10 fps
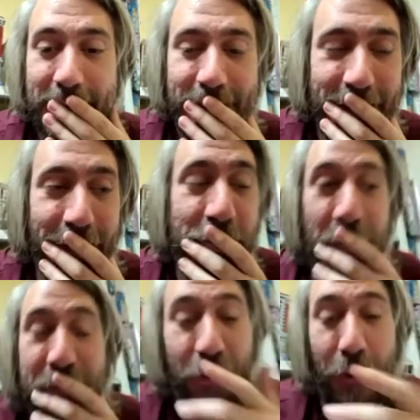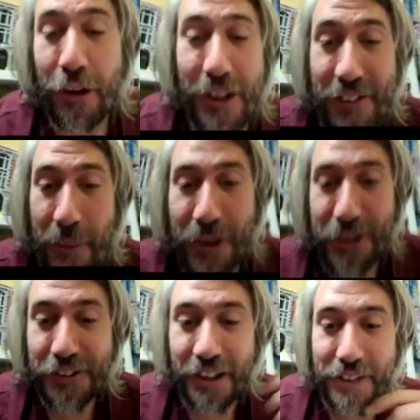You know, and for the longest time I just kind of